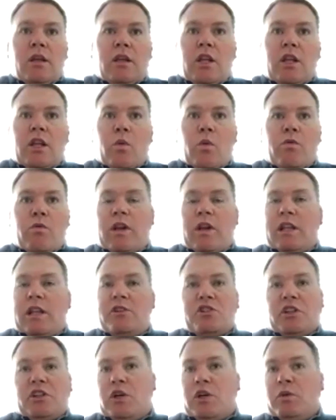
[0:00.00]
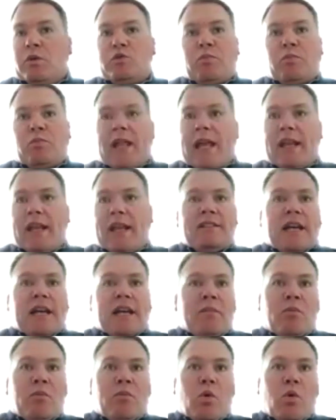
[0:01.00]
Really Jaleel was playing
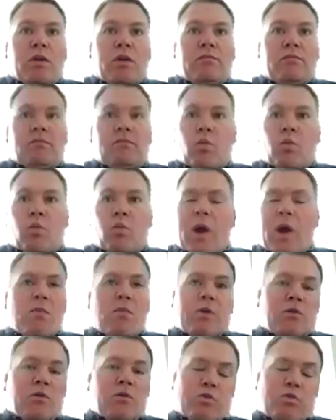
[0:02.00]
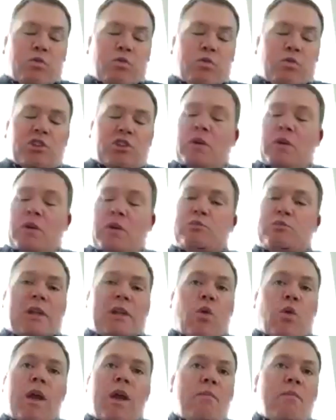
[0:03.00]
inside more. Jaleel was
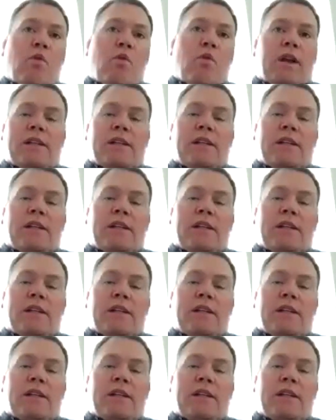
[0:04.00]
playing way more